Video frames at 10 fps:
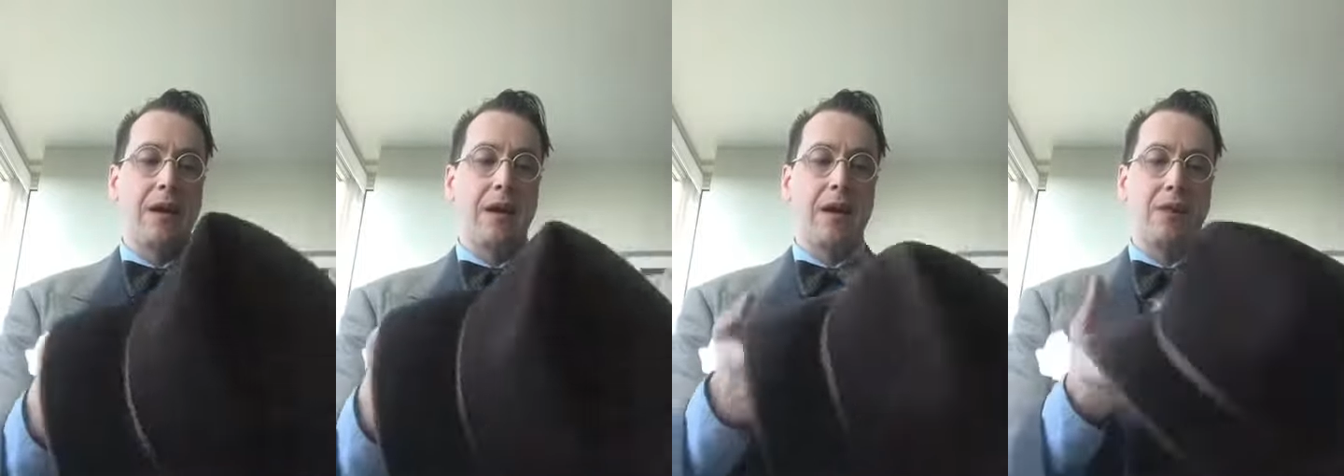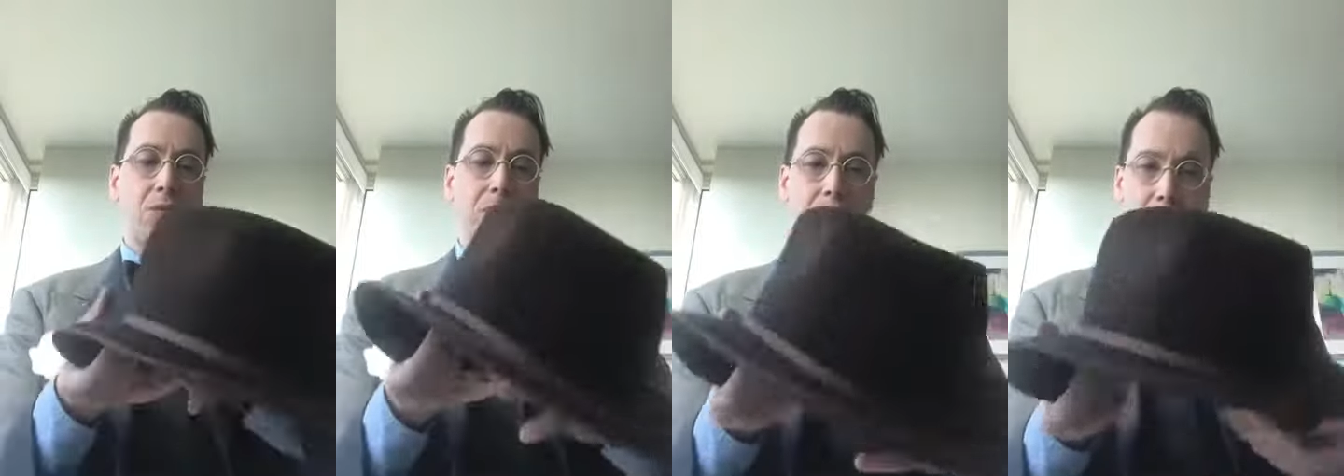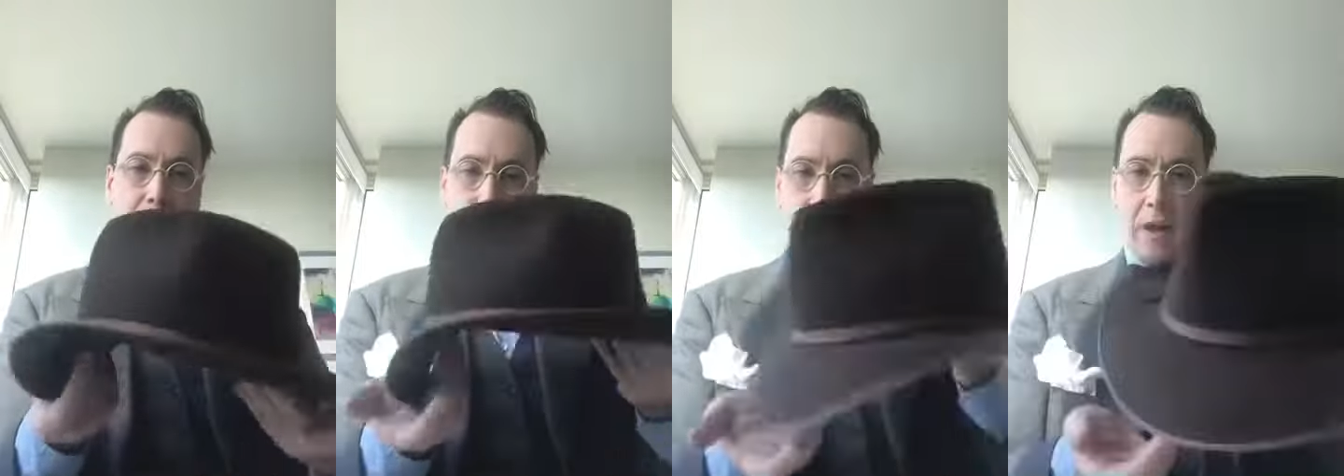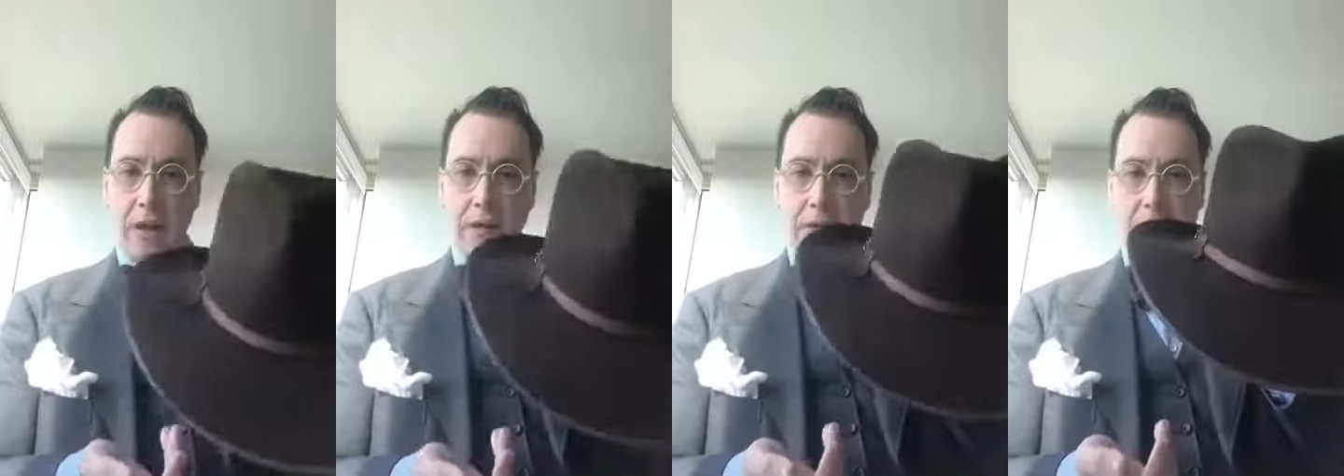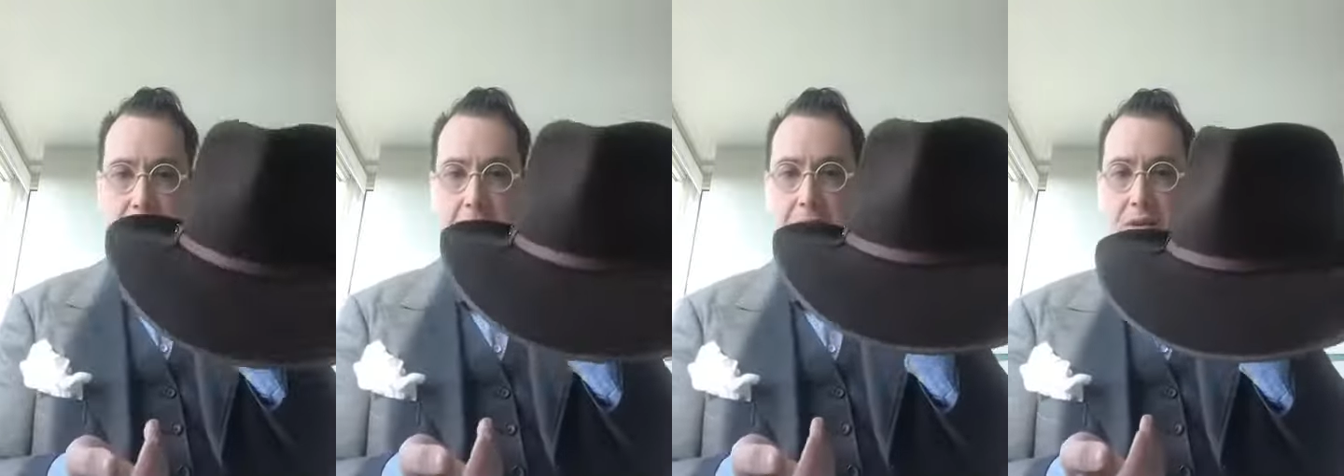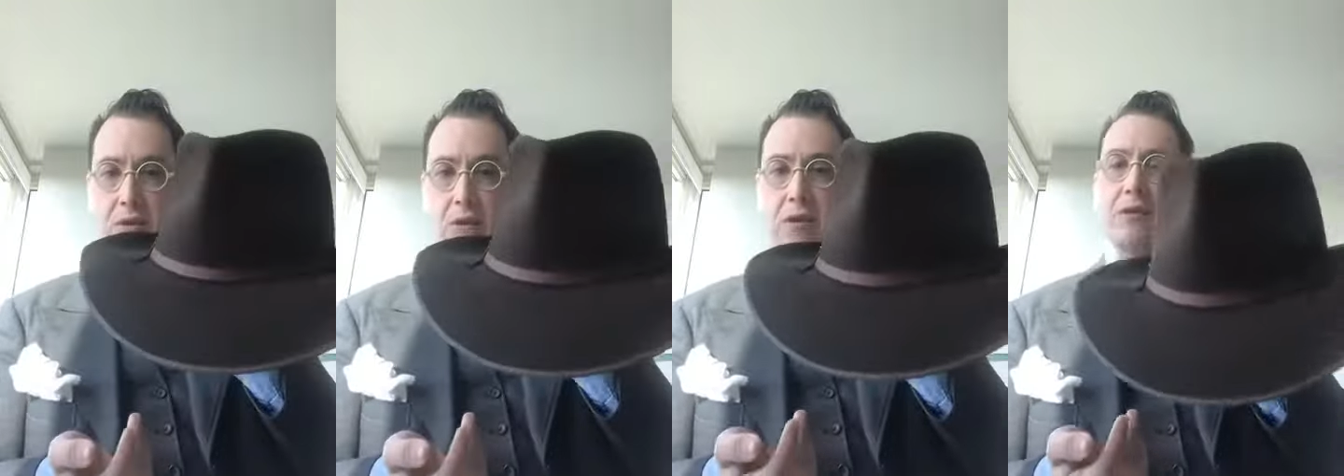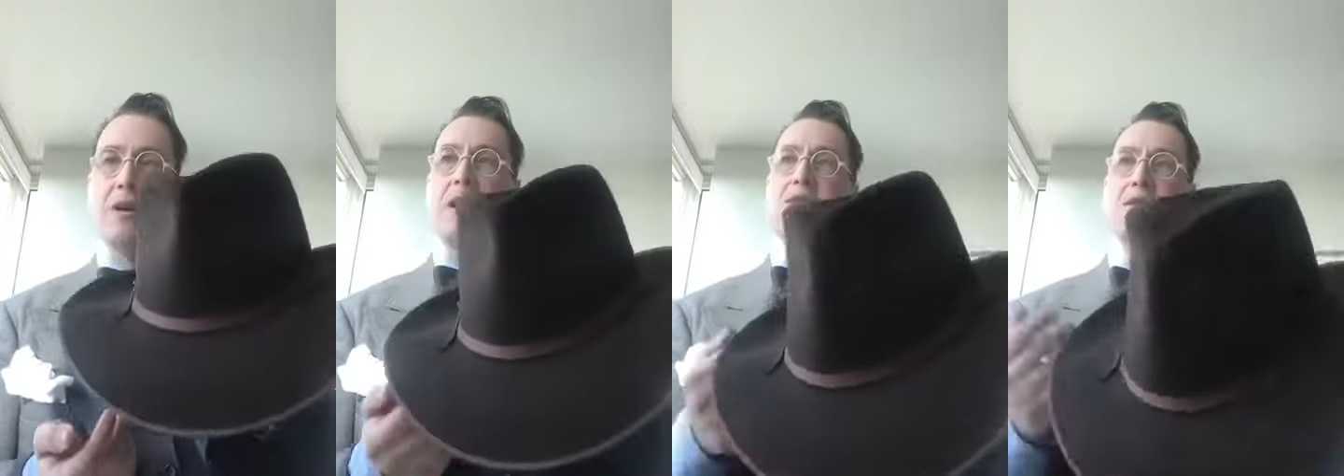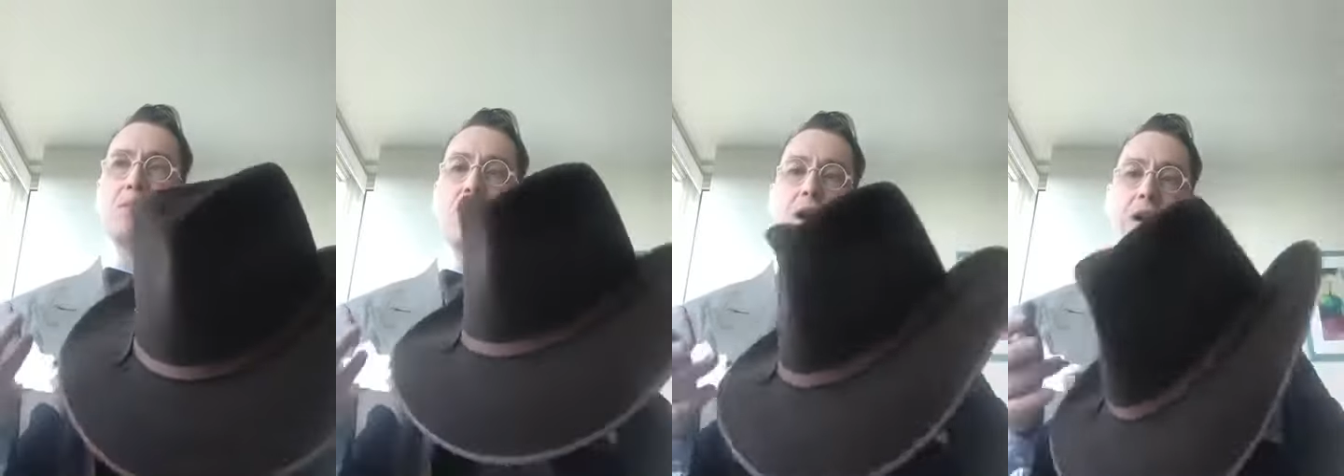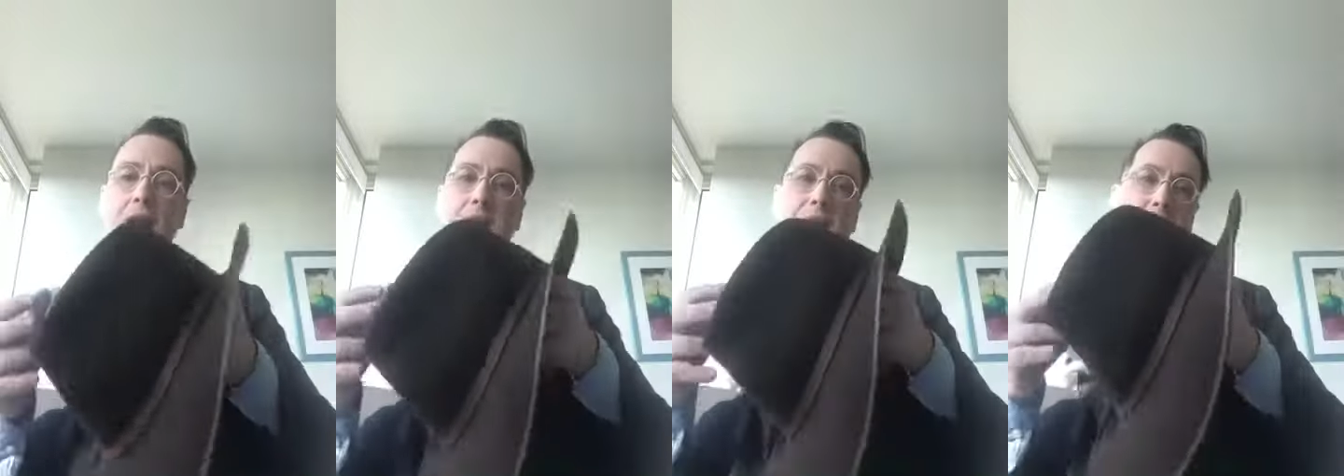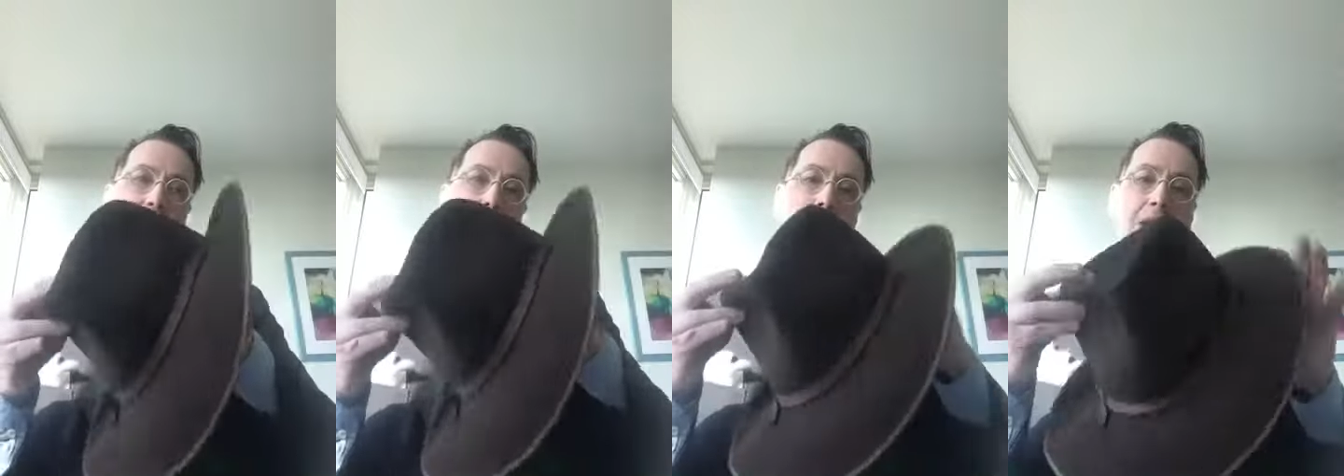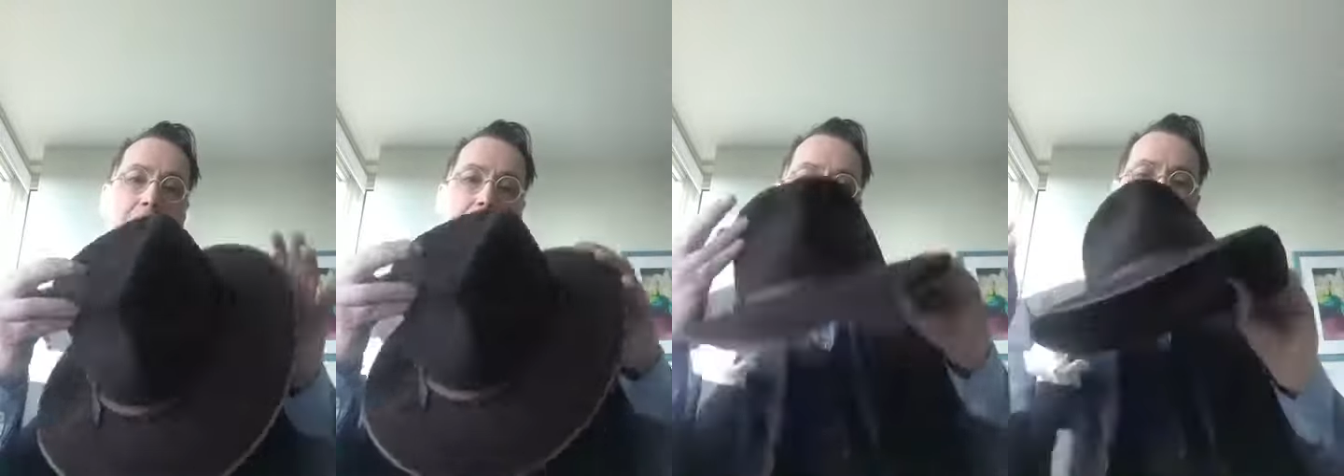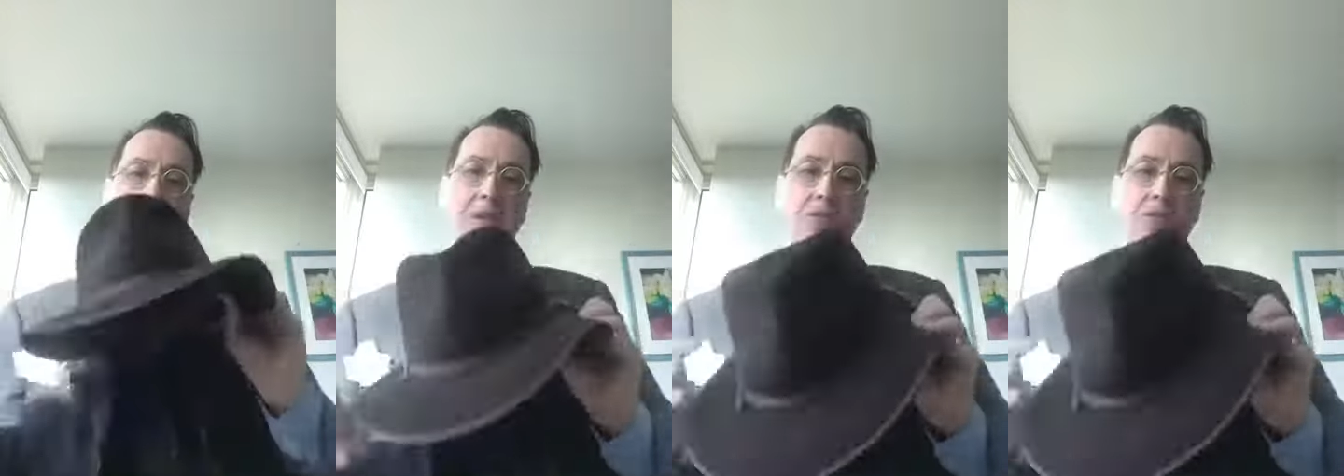And when this was blocked, like a 1930s hat, you can block it, and if it gets